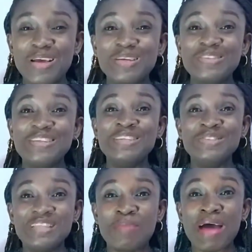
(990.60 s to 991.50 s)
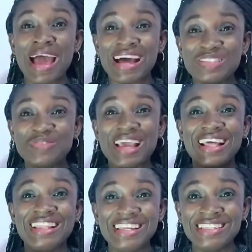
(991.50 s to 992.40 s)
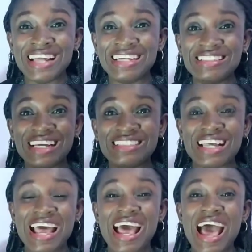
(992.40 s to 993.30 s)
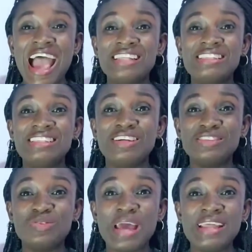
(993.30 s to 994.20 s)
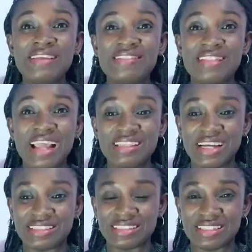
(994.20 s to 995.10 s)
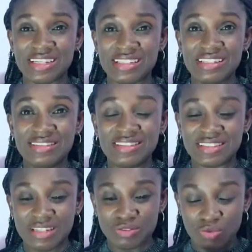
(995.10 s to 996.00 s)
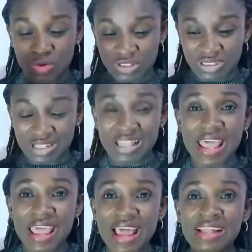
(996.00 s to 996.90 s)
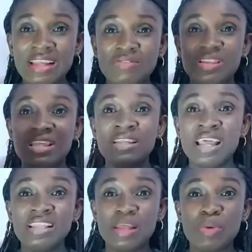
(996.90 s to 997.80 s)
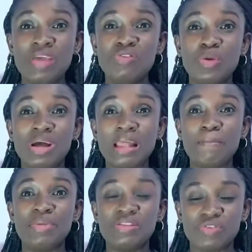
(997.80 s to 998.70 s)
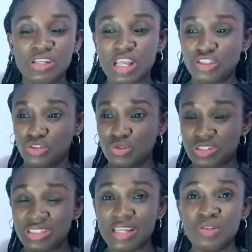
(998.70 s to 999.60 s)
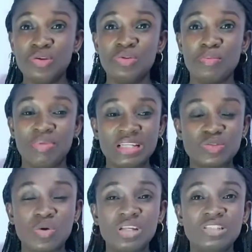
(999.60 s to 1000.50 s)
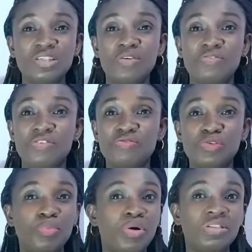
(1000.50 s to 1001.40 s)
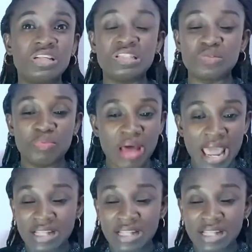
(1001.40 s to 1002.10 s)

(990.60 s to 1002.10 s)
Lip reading: So they knew that my hands were clean and that I did not do anything like that. The receipt was clear and everything. They were even the one that paid for it. They chose it. They knew the best quality of football things to buy.